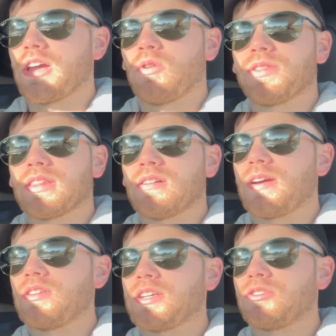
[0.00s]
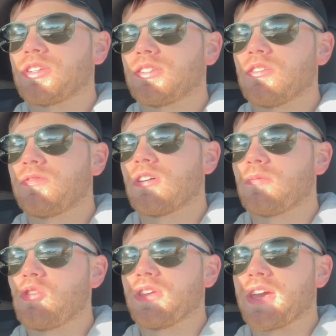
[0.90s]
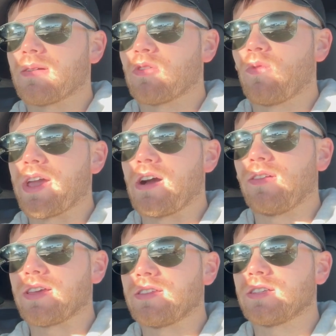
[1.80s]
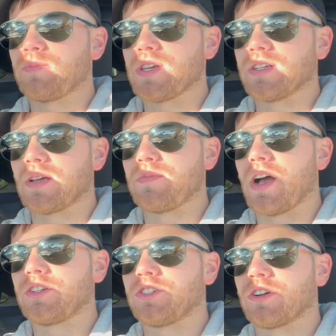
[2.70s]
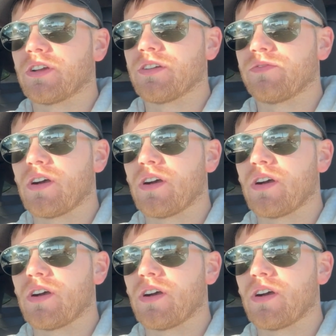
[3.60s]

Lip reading: one thing that I found that's interesting so far, I'm holding the camera way out like this because I'm not sure if